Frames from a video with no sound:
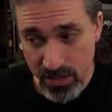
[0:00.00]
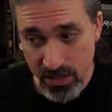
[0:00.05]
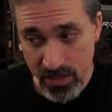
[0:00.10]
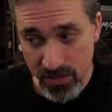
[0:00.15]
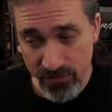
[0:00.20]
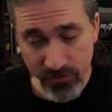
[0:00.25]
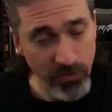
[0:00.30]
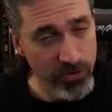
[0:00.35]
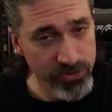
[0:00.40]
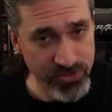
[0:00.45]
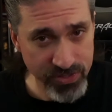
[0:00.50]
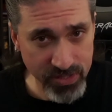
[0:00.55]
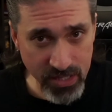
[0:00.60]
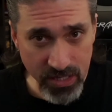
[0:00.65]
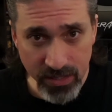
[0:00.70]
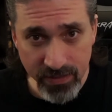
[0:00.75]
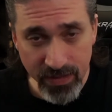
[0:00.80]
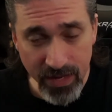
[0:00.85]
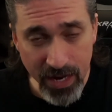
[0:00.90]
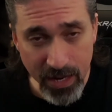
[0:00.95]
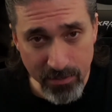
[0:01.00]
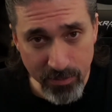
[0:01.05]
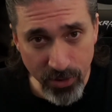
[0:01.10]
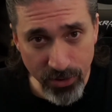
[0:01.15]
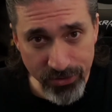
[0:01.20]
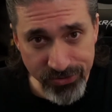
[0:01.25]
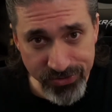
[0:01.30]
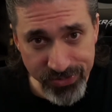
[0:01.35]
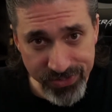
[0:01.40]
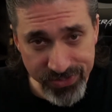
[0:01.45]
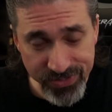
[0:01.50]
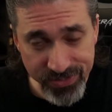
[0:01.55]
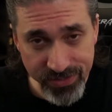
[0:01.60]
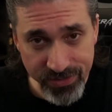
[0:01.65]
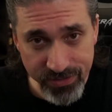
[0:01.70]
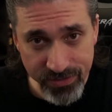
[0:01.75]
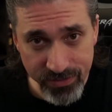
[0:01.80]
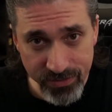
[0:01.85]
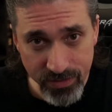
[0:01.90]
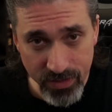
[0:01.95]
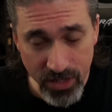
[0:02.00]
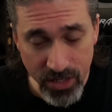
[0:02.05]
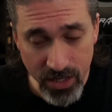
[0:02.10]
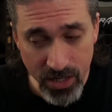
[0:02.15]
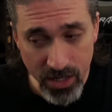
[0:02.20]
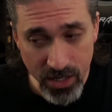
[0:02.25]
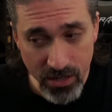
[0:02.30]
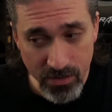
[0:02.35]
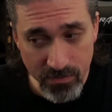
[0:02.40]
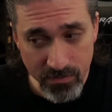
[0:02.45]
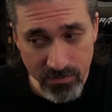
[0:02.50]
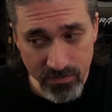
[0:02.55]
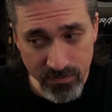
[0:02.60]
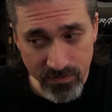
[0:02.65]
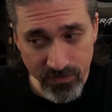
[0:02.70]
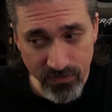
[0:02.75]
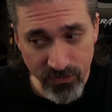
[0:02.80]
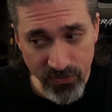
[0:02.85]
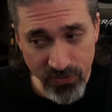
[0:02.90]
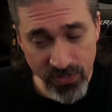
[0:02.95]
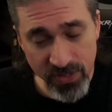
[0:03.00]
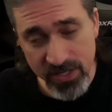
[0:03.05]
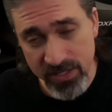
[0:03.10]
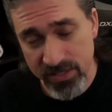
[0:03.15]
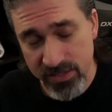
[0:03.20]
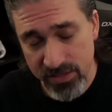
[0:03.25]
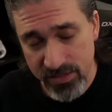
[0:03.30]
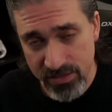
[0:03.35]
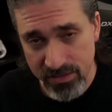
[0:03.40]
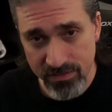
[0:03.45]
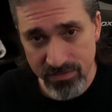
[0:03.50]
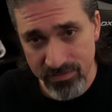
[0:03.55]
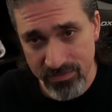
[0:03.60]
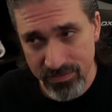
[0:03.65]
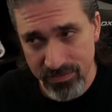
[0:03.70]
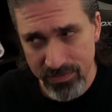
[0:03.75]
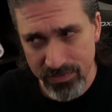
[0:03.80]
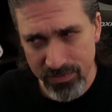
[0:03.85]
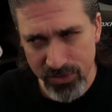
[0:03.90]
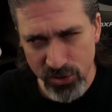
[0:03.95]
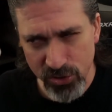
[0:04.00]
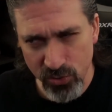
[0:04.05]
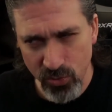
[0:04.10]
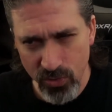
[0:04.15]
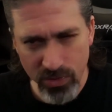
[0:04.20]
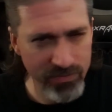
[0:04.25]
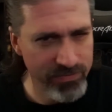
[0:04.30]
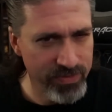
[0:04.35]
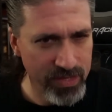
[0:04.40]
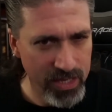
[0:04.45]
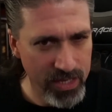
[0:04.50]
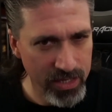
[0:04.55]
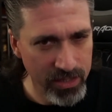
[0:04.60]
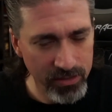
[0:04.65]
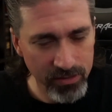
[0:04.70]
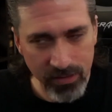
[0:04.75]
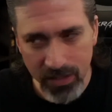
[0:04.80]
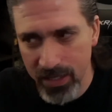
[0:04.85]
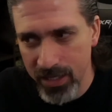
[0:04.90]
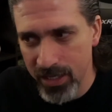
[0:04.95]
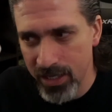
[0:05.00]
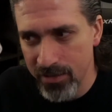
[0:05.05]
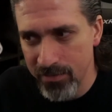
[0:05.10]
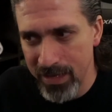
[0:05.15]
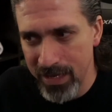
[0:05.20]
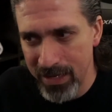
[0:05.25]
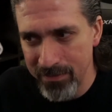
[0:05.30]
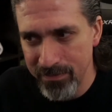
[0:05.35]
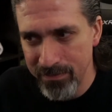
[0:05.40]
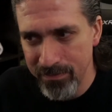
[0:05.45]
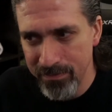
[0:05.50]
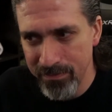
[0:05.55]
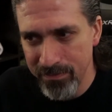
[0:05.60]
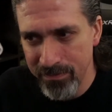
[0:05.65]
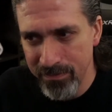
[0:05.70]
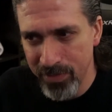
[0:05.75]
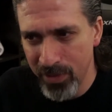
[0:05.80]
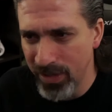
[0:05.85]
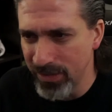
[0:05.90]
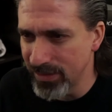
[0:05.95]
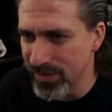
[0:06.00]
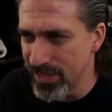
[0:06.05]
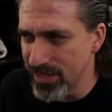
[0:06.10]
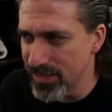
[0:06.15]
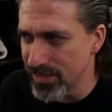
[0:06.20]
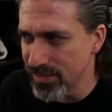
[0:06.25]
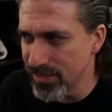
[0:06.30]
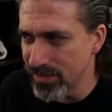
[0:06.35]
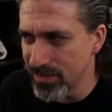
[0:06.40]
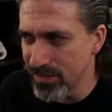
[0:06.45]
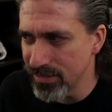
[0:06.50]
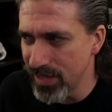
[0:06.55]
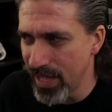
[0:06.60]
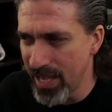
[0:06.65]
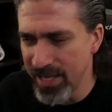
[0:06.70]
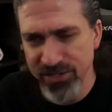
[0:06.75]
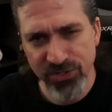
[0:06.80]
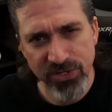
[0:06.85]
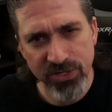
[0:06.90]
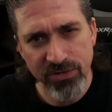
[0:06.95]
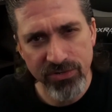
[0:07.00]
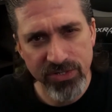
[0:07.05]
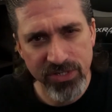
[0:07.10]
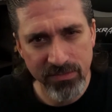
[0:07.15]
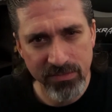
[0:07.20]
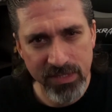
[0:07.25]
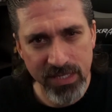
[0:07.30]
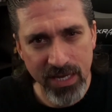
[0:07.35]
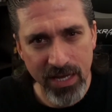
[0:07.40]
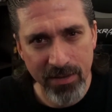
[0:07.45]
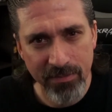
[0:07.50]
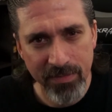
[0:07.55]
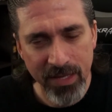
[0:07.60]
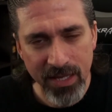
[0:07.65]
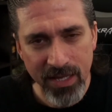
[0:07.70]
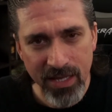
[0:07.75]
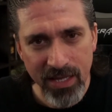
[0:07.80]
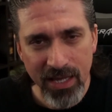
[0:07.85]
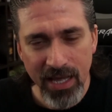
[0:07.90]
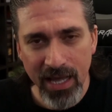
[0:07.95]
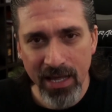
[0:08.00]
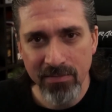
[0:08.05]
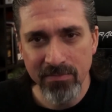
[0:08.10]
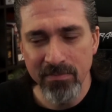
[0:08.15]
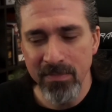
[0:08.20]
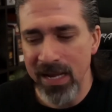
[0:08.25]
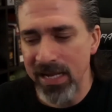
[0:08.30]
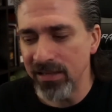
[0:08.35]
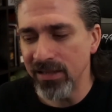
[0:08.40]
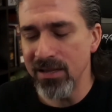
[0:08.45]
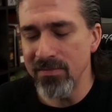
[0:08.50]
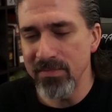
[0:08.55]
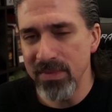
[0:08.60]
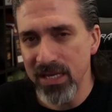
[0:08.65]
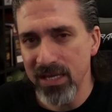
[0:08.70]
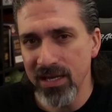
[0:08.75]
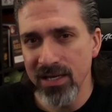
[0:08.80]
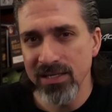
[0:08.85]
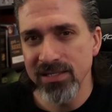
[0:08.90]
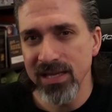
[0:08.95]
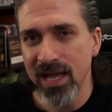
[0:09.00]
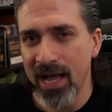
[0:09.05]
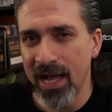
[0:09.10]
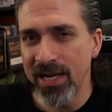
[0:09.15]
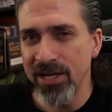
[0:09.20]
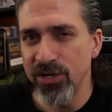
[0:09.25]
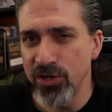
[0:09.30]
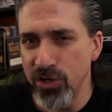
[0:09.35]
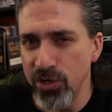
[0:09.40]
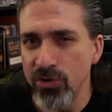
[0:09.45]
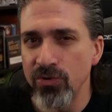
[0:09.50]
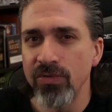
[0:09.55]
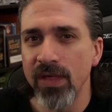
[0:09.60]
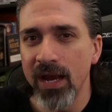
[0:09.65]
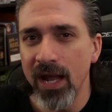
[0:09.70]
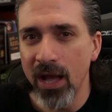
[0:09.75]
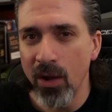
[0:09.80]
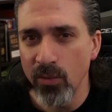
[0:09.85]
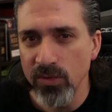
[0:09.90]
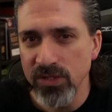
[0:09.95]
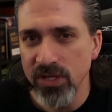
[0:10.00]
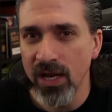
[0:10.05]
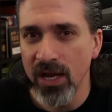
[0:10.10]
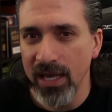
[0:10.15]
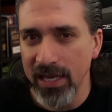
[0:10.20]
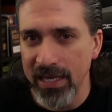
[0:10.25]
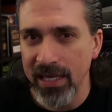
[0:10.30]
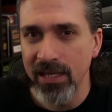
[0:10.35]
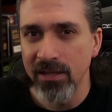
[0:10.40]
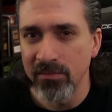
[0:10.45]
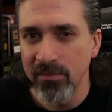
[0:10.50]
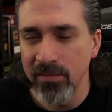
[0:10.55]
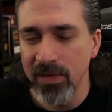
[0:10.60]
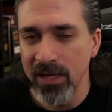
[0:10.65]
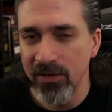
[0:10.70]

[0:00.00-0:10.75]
first thing that I purchased for this sort of thing, I bought this last year sometime, and mainly because I knew that I was going to get them in